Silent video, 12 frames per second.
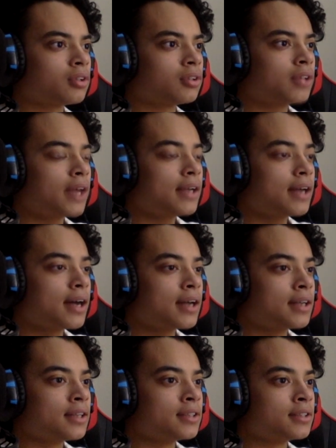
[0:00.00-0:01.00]
That guy
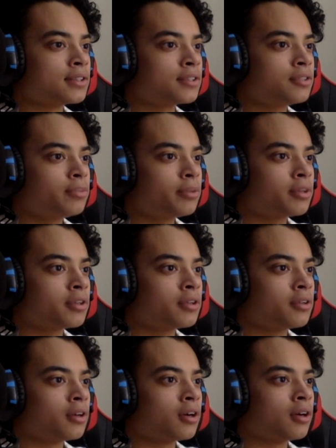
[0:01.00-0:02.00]
is a super
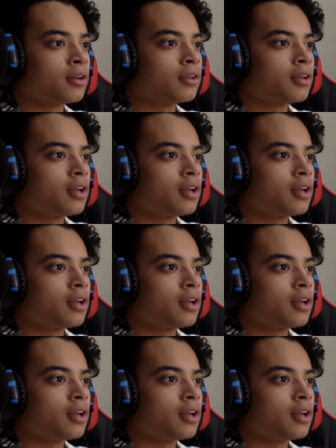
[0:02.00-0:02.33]
uh